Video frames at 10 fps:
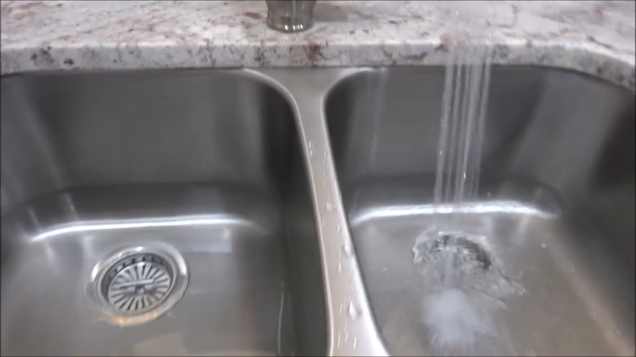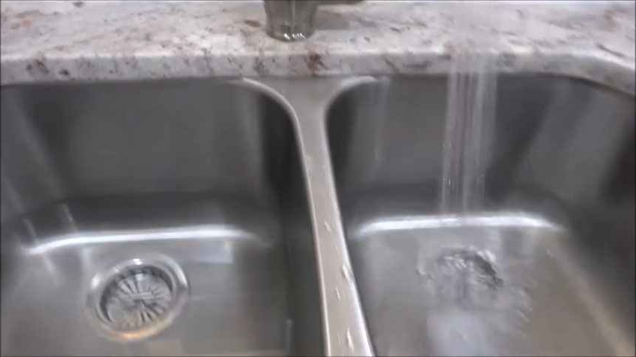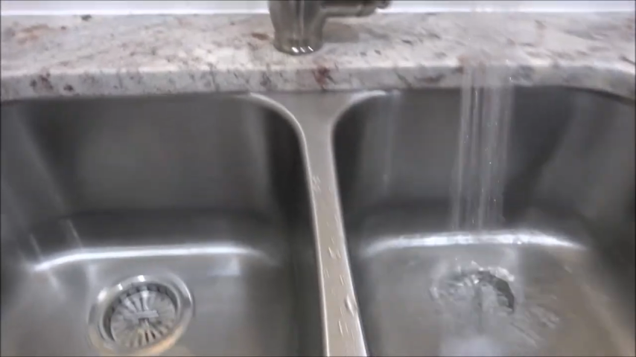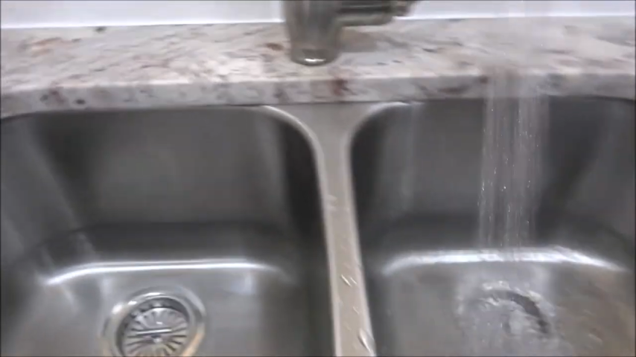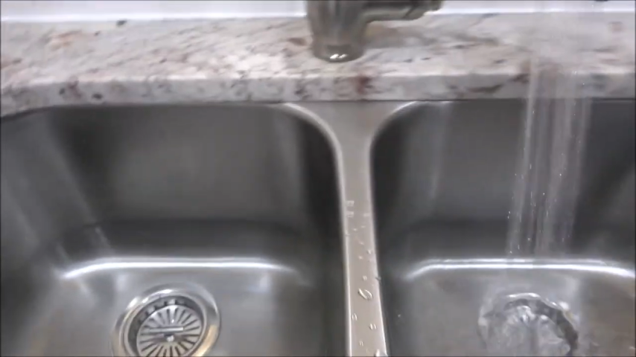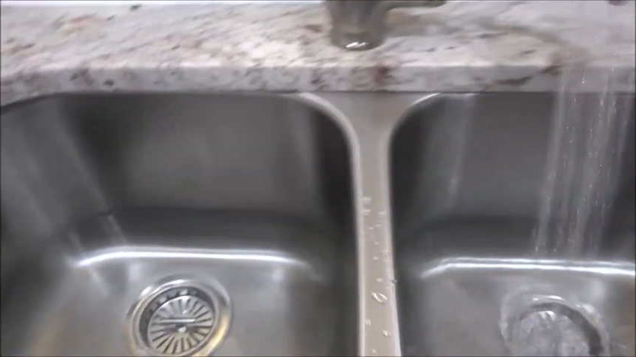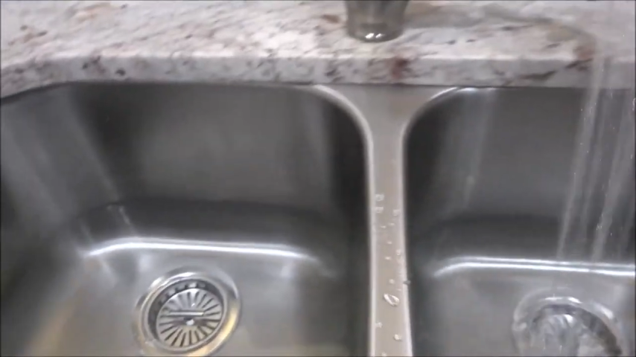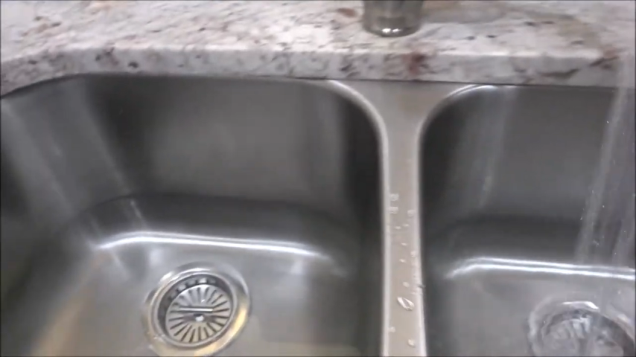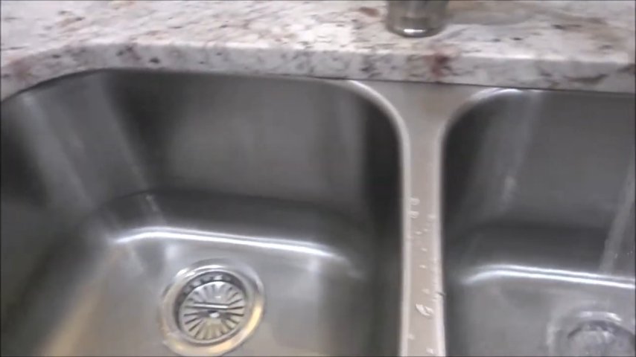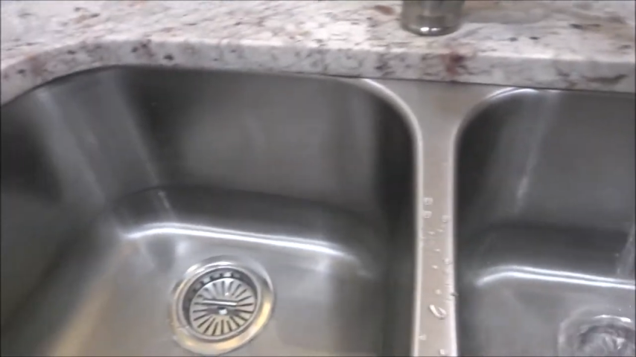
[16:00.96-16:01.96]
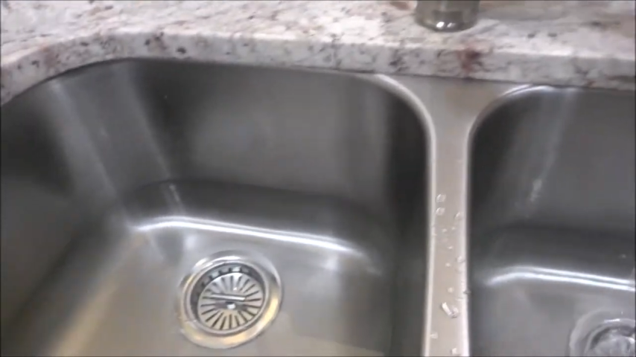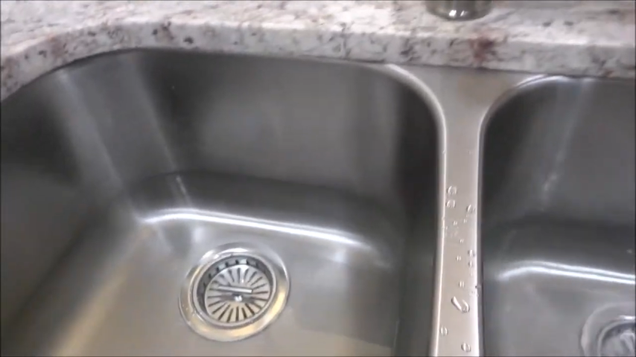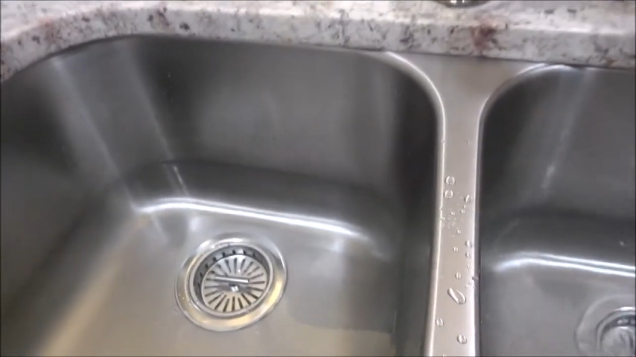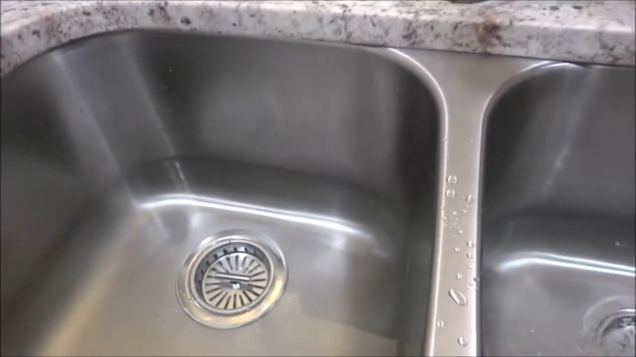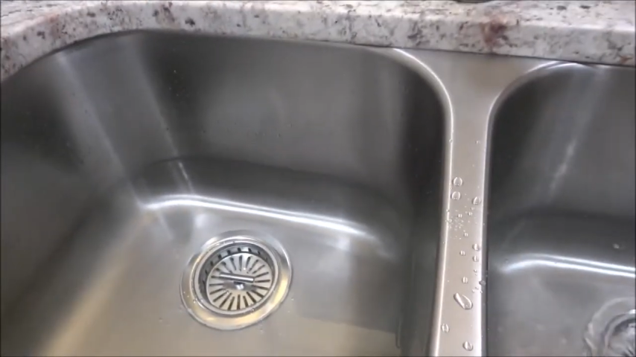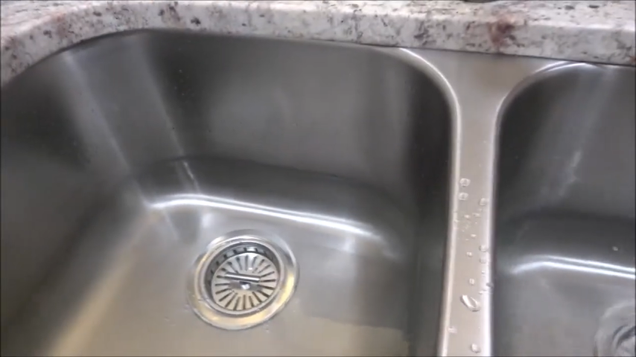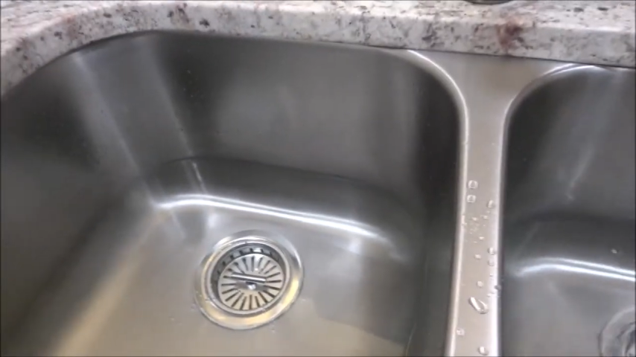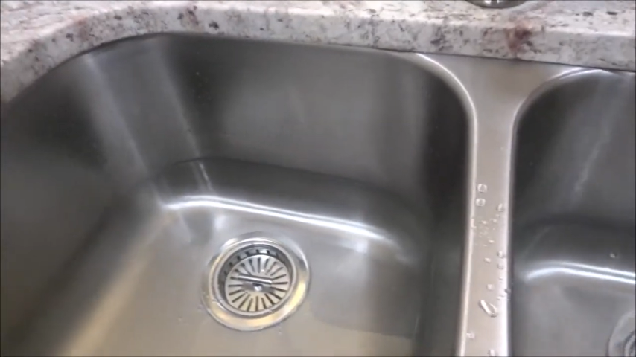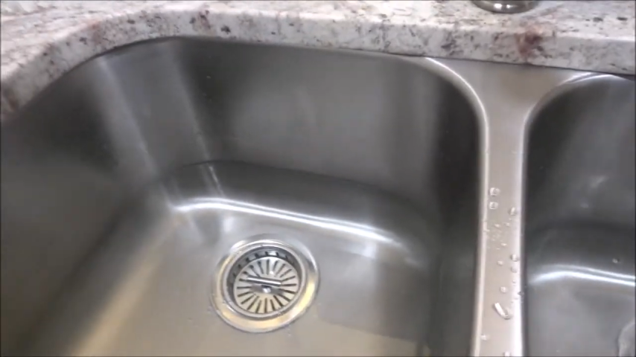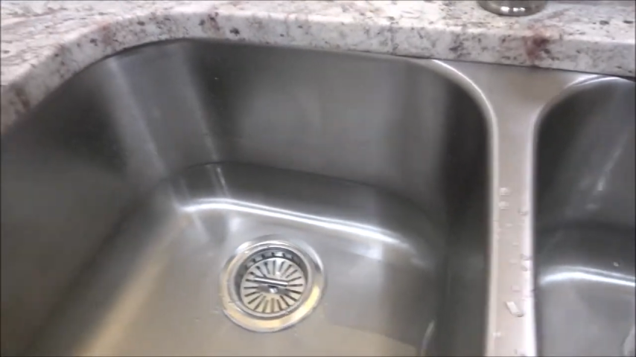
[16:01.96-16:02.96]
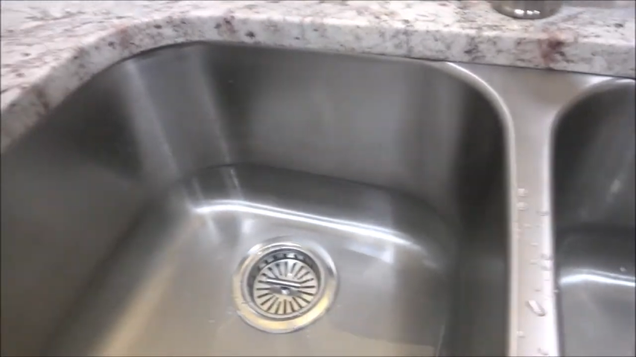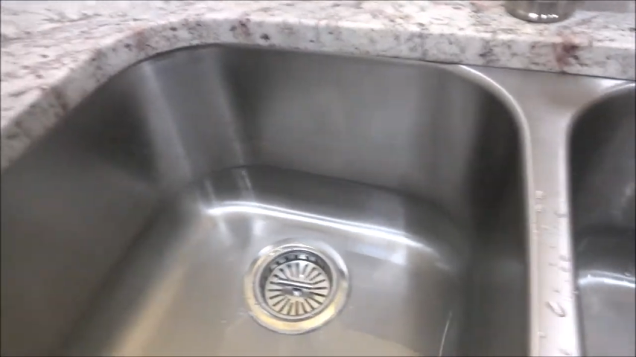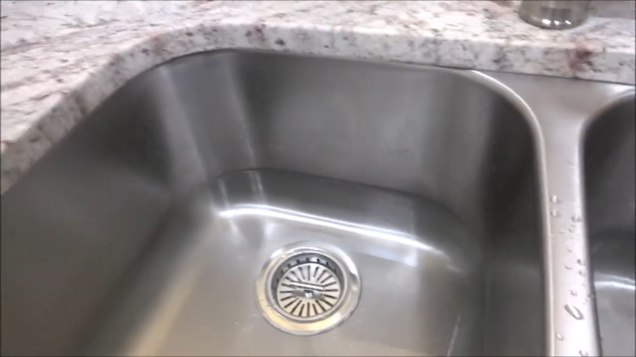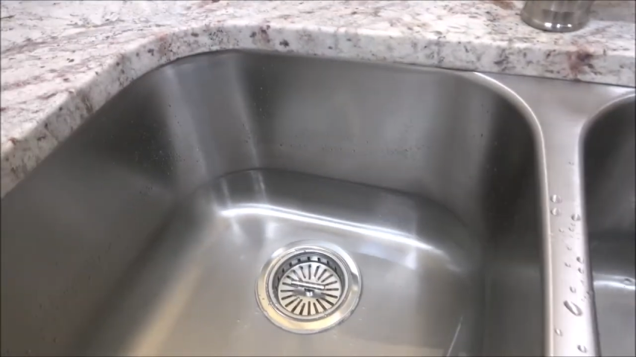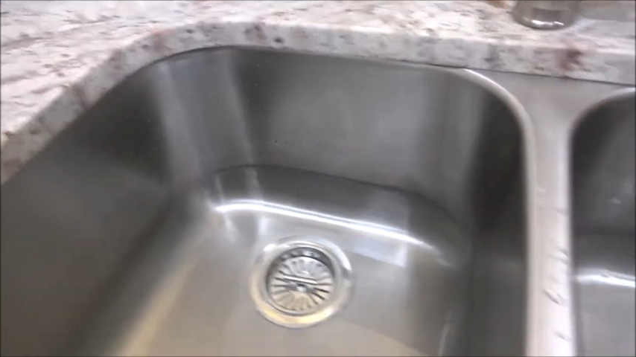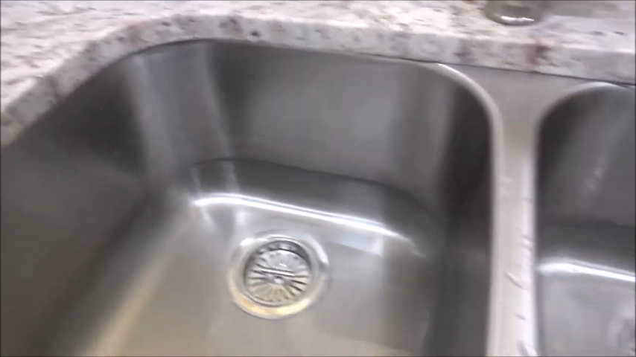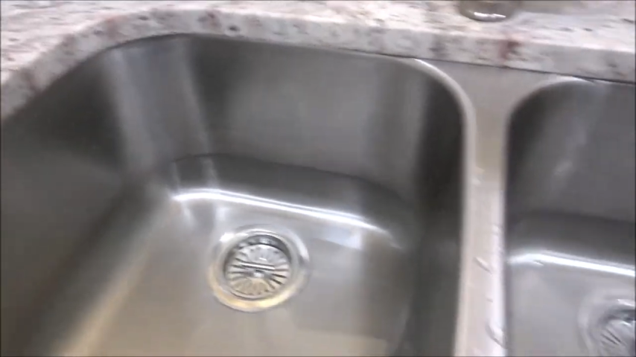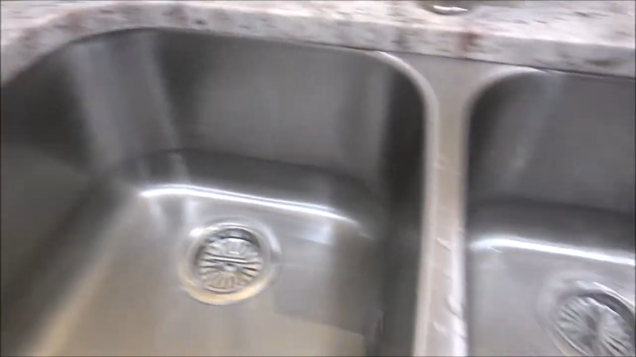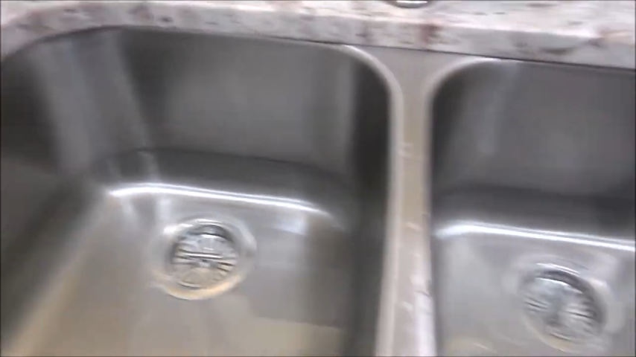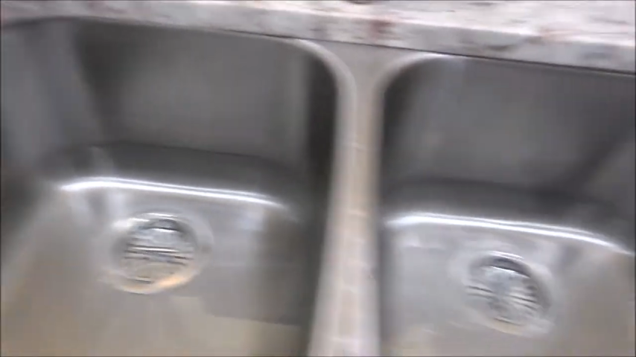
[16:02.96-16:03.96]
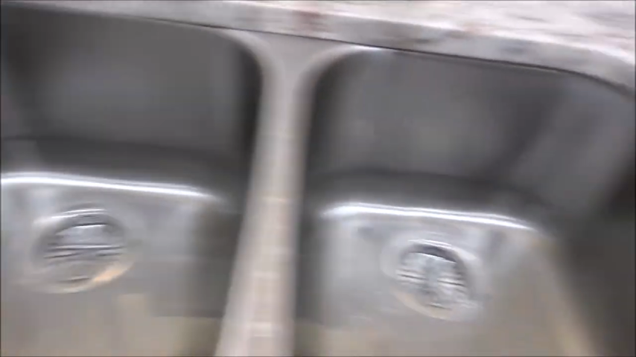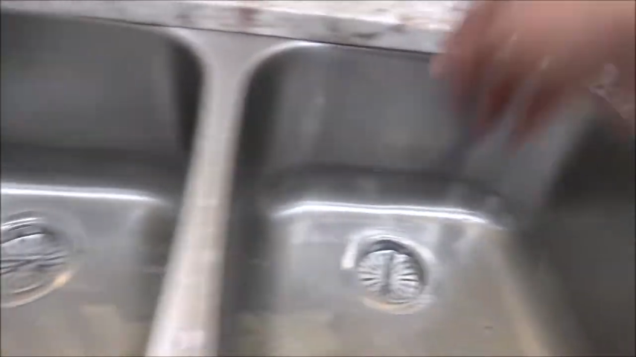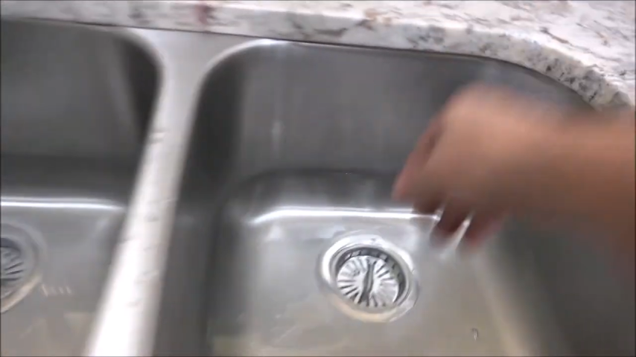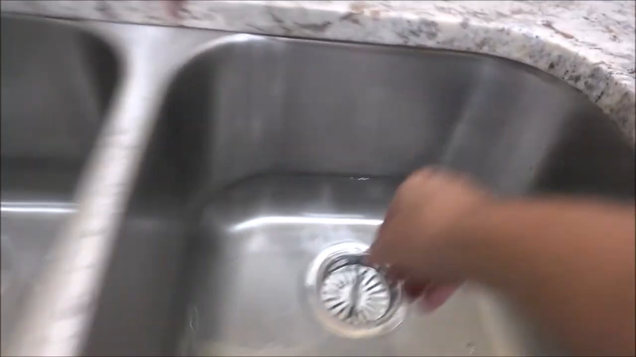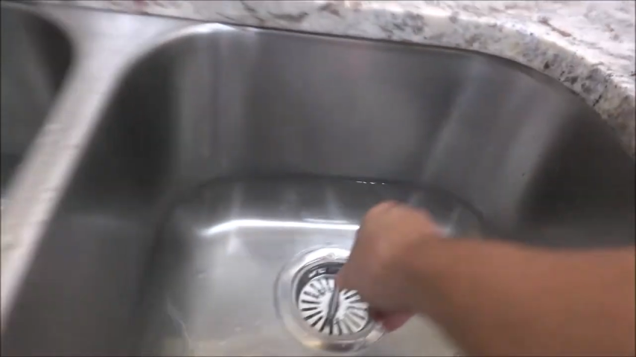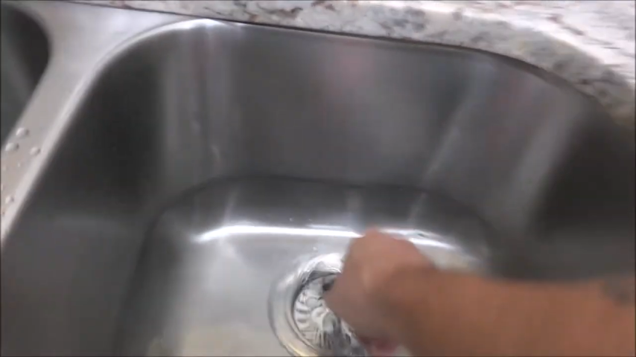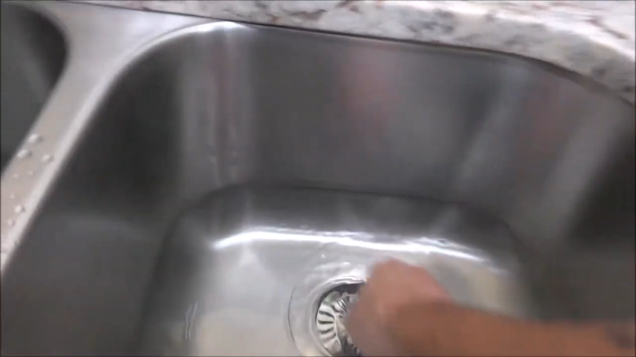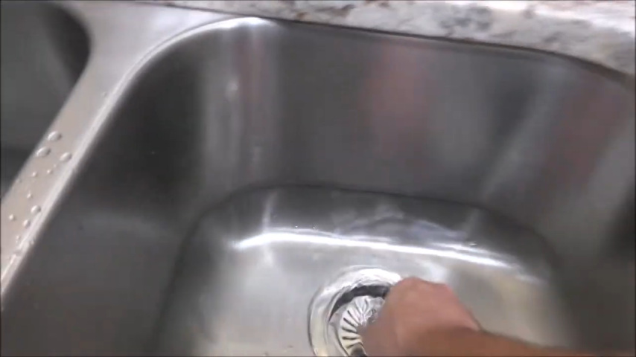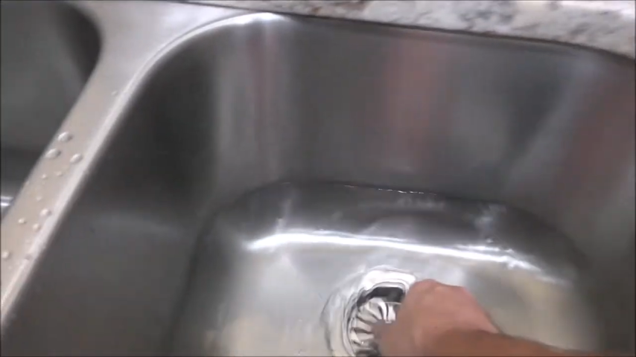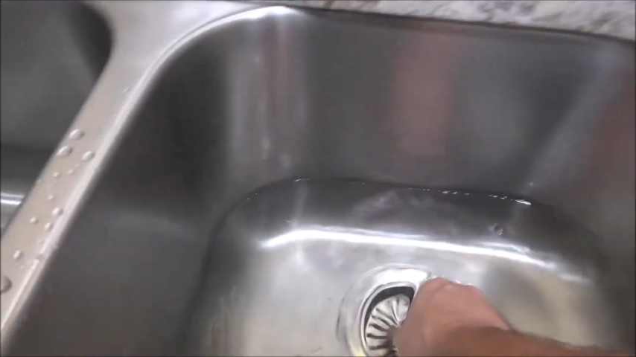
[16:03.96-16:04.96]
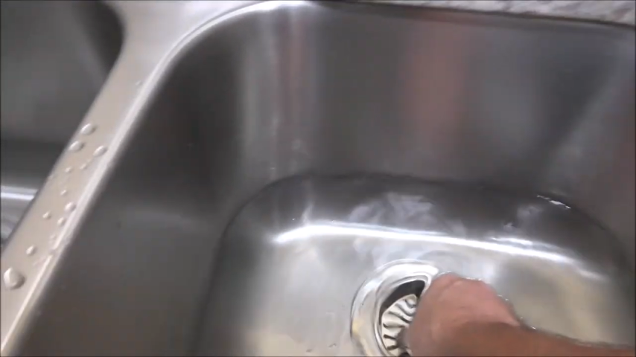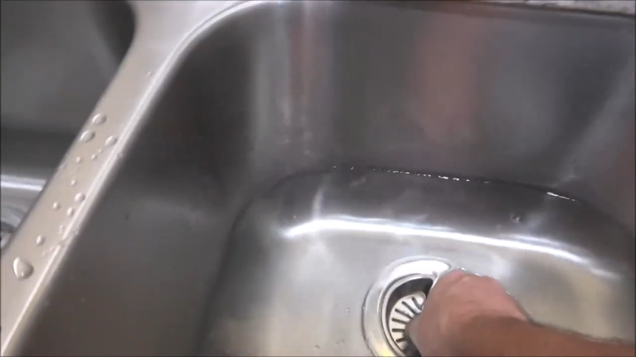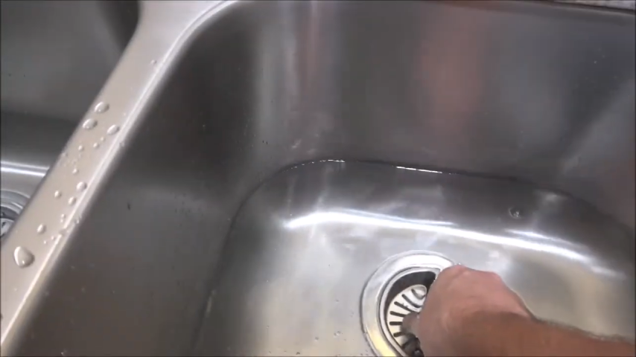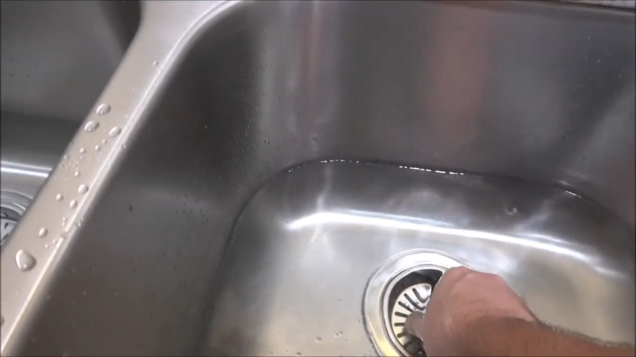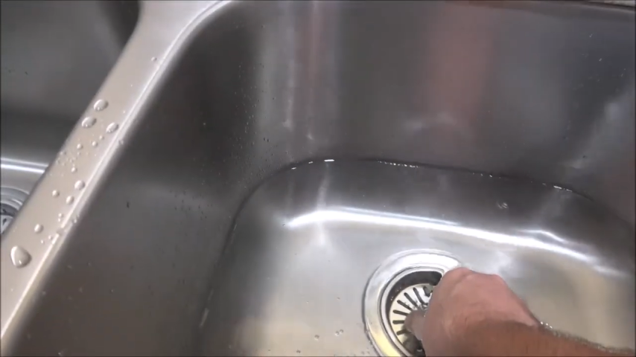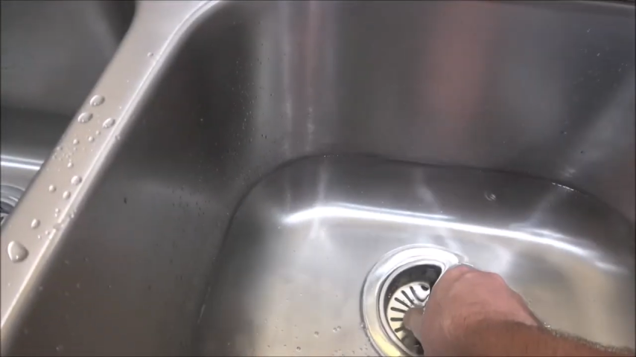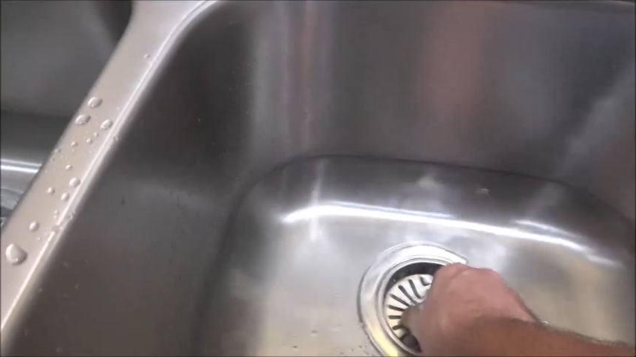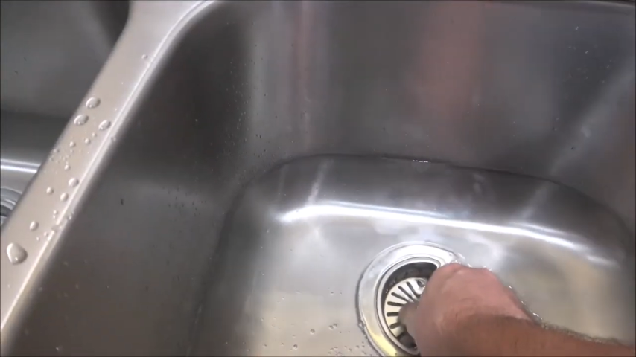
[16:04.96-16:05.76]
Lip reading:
(no speaker visible)